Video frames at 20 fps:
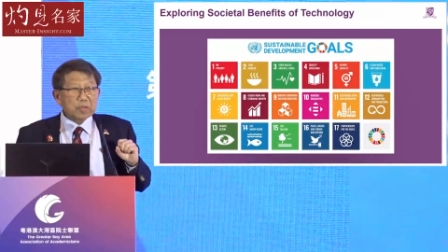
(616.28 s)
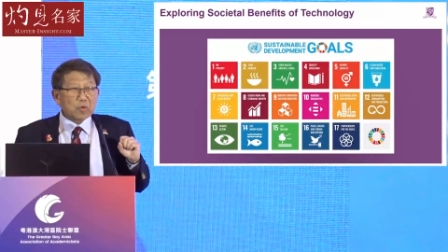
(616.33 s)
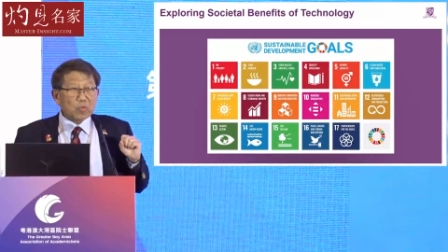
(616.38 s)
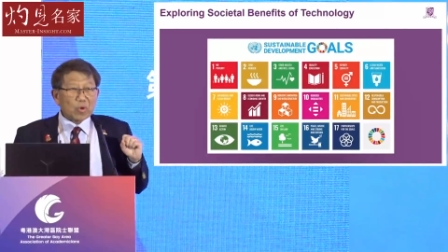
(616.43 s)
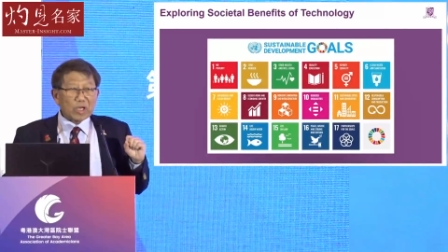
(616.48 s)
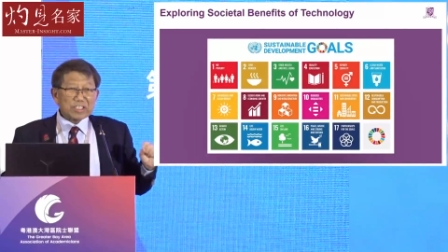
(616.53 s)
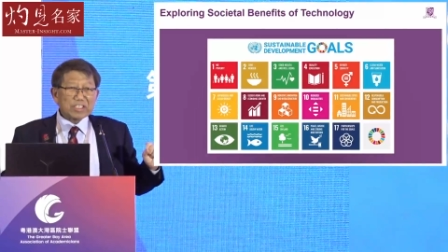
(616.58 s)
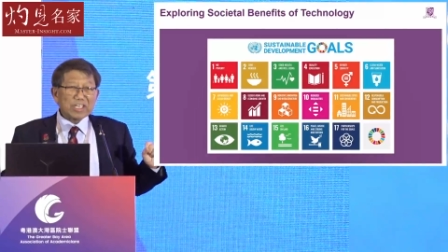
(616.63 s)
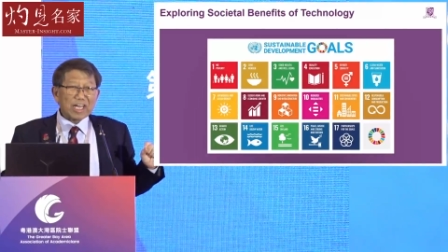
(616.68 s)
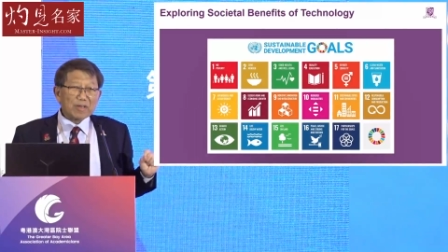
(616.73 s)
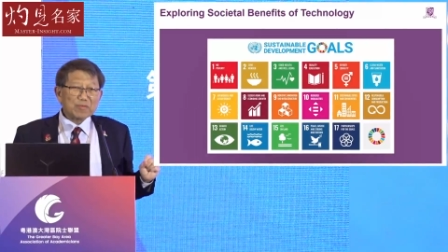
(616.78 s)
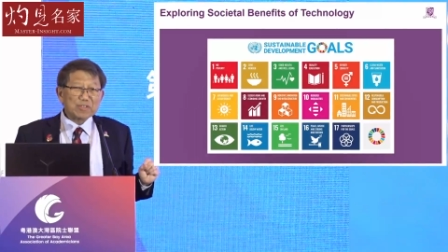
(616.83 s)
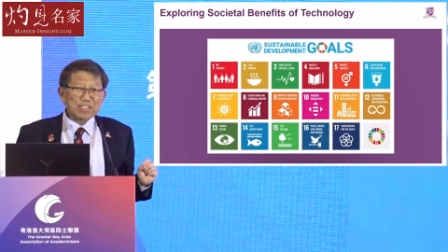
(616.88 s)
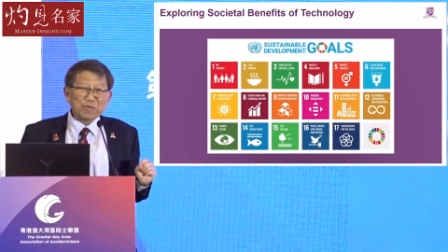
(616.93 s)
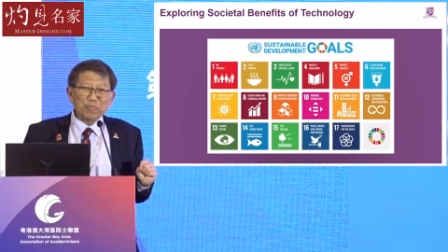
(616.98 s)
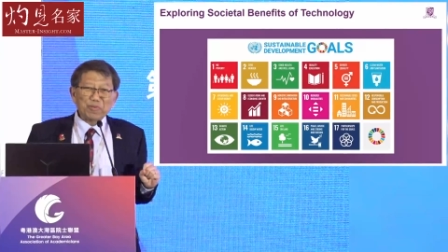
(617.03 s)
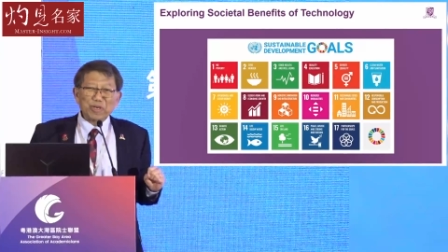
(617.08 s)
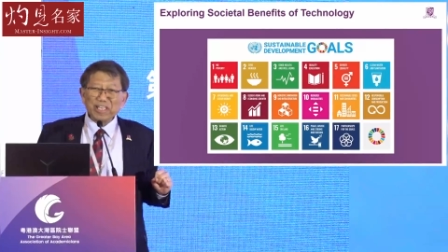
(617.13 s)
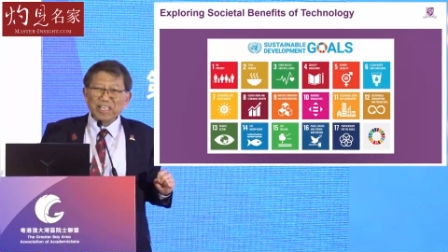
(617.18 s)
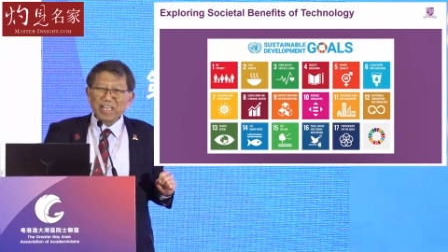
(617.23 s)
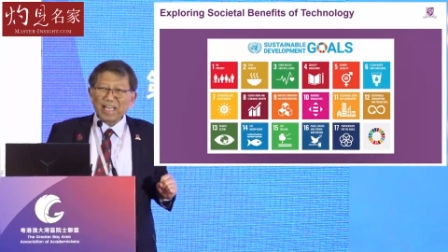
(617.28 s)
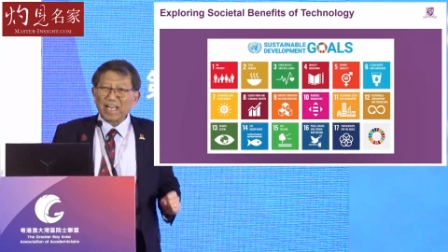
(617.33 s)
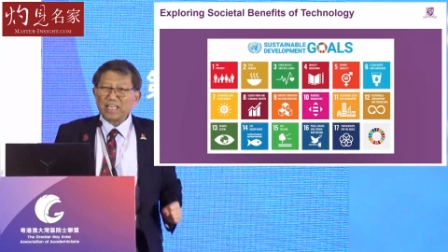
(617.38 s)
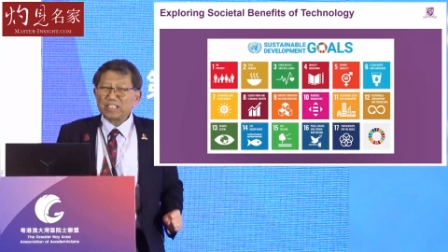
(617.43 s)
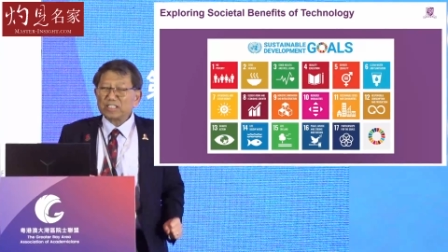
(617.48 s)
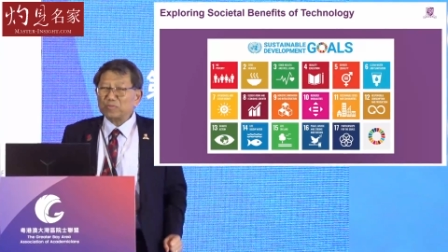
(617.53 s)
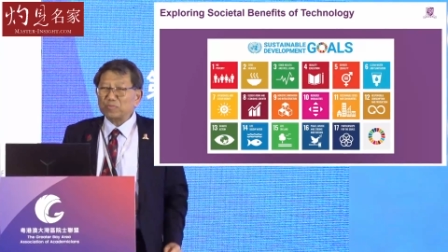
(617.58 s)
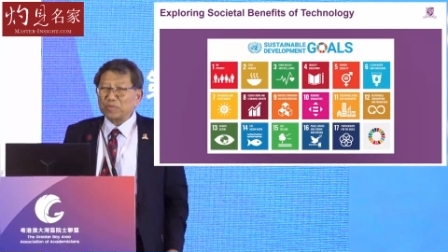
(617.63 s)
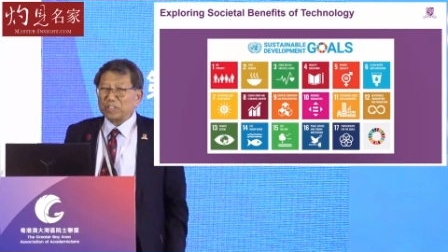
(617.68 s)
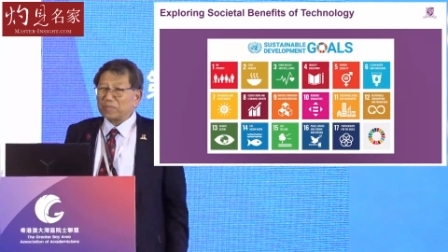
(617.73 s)
one time somebody
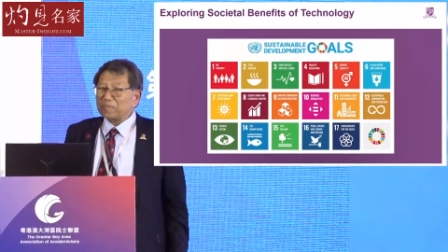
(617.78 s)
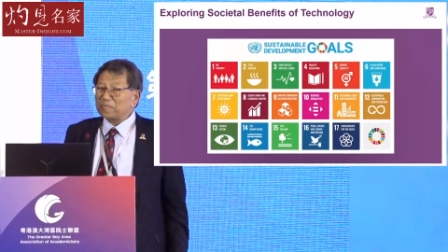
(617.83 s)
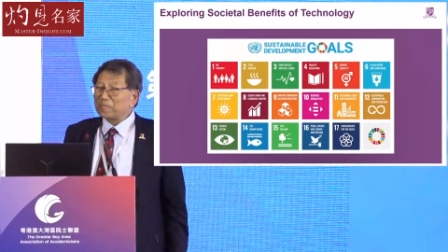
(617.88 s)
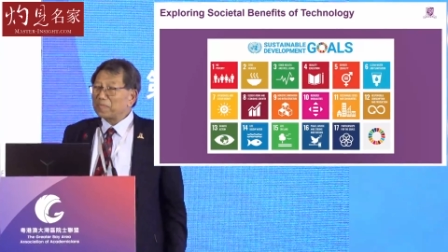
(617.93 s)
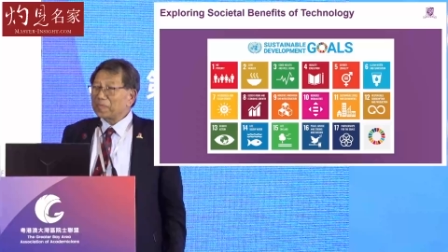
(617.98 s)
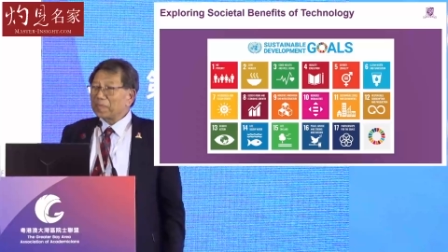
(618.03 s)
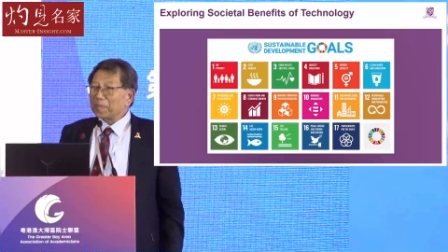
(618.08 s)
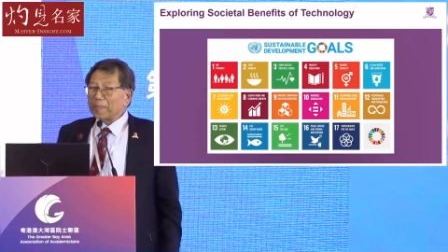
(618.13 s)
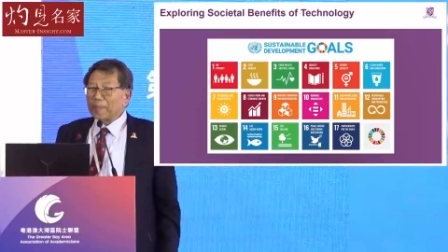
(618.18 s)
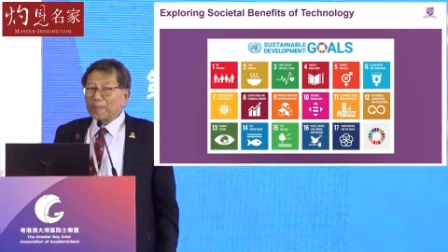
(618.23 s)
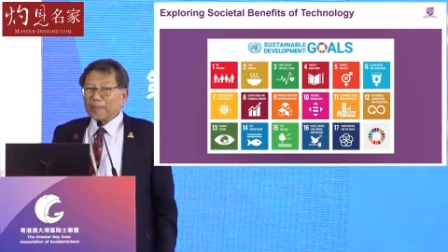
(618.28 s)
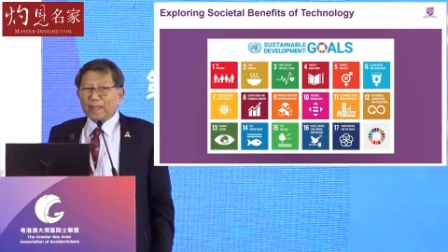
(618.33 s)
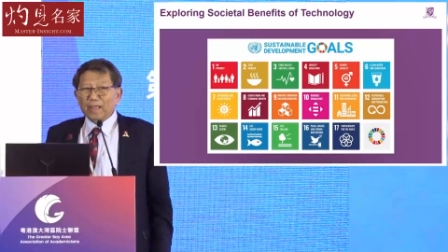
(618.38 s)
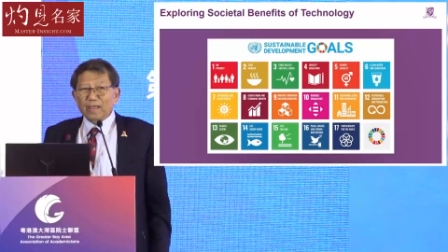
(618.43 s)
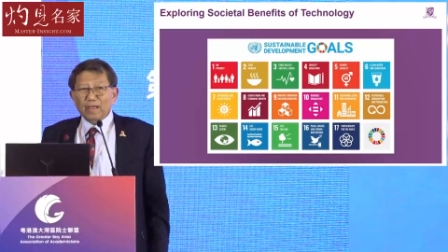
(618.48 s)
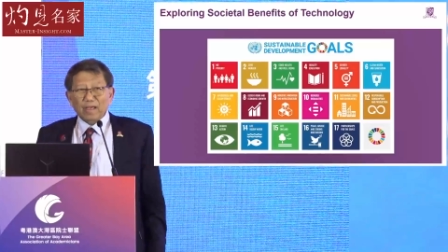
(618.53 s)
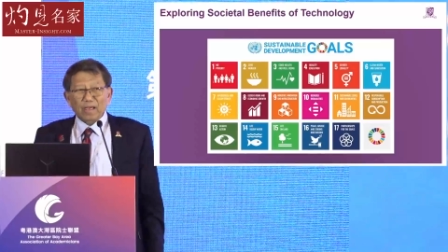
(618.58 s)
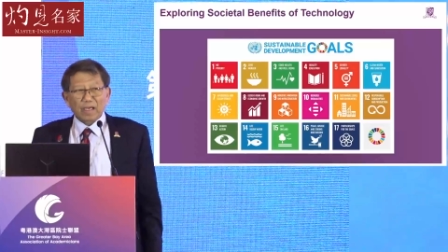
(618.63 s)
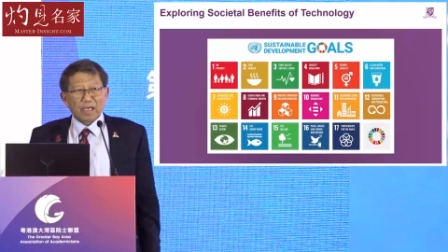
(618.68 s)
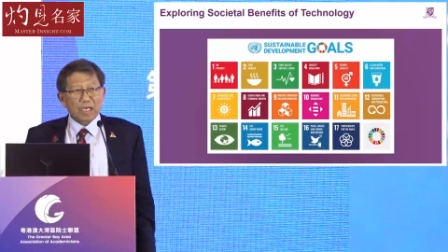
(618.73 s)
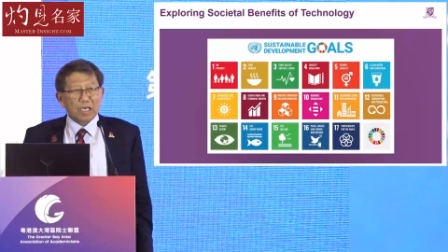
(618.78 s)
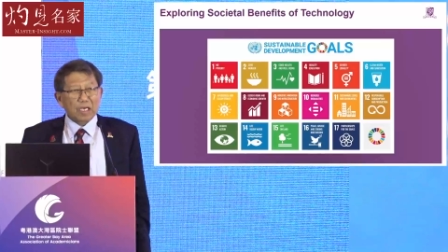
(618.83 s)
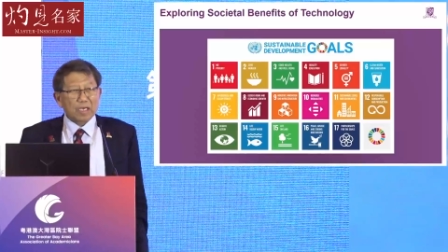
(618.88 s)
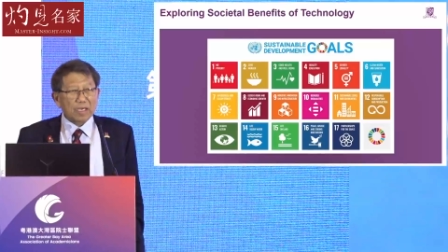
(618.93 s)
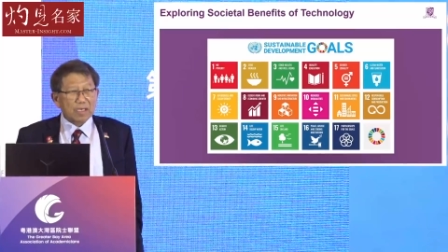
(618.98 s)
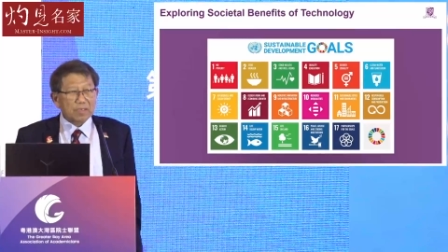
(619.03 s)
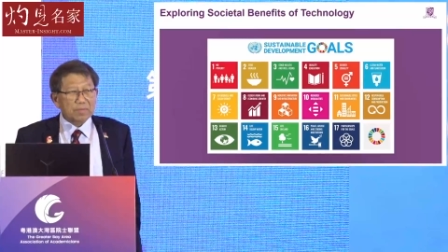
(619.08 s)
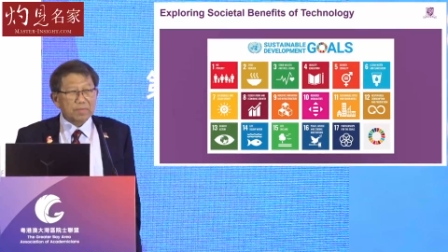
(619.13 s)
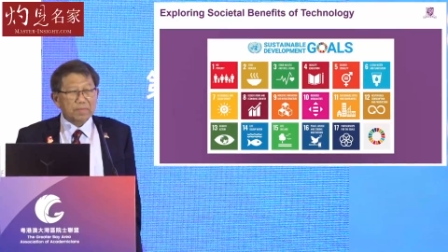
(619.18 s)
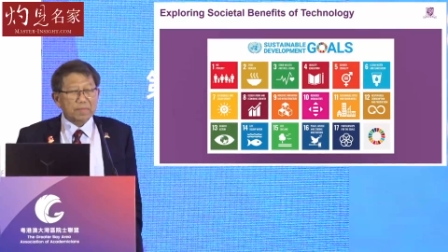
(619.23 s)
asked me,
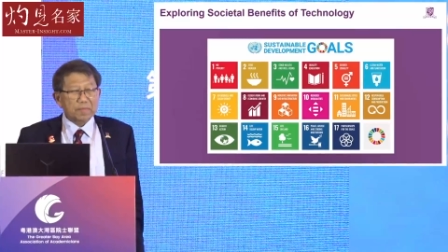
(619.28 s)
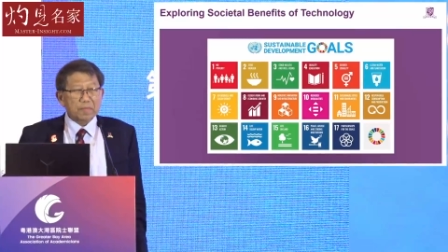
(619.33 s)
uh,